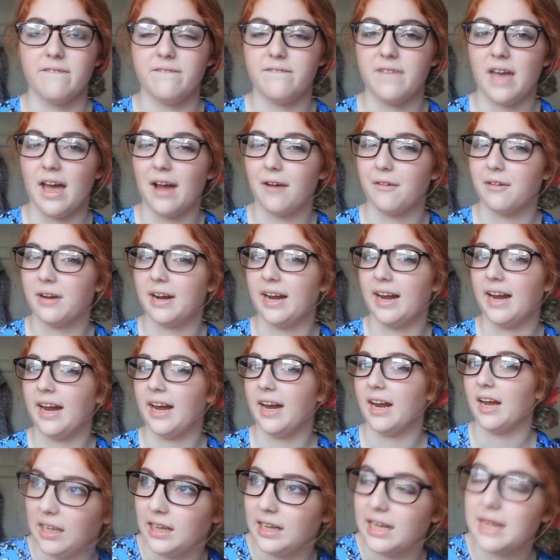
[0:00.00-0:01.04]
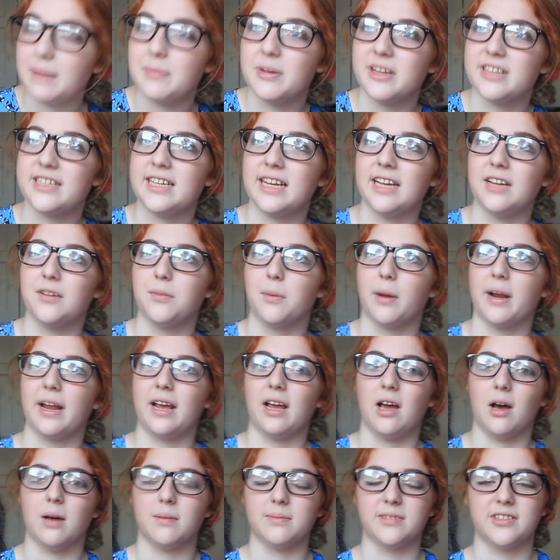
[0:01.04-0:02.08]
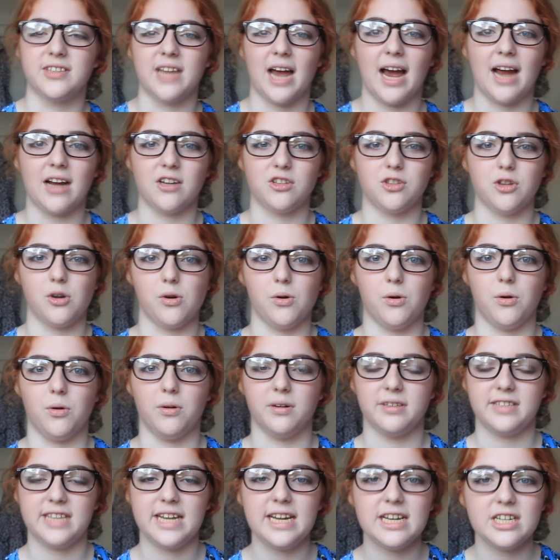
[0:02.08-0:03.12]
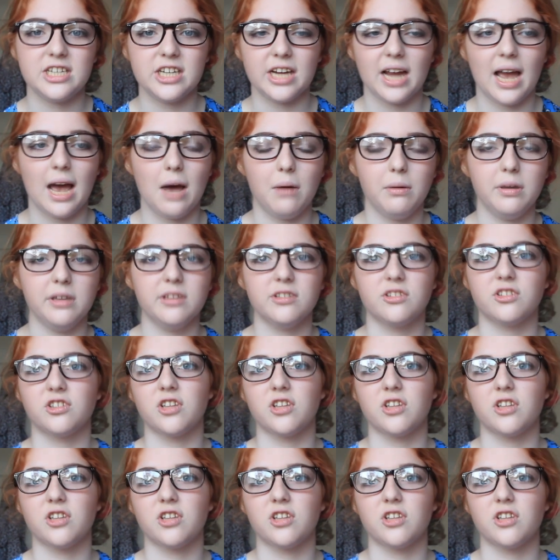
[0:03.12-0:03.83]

very limited when it comes to actual teaching hours,